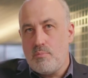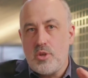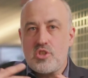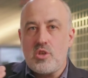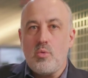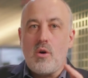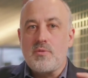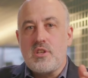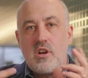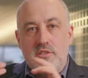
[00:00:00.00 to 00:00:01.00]
But too
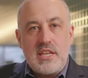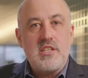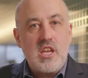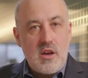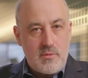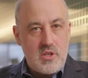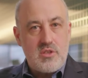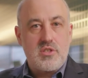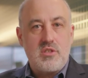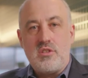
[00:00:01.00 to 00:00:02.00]
often, our data
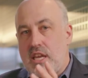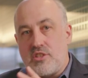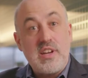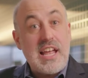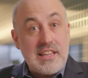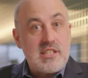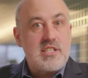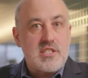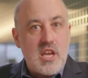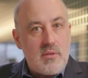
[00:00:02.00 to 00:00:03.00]
governance and data and
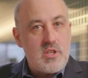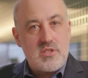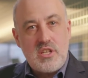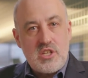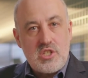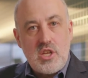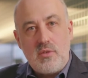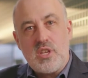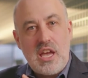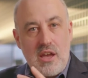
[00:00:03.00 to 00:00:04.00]
analytics governance
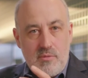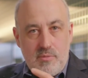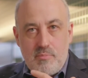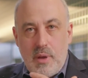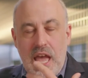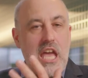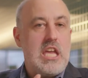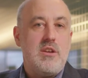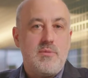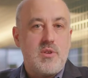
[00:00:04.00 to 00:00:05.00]
initiatives have
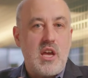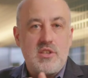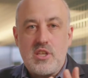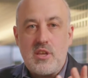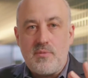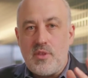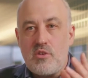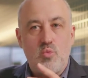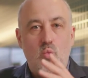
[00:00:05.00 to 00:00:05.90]
behaved as if there's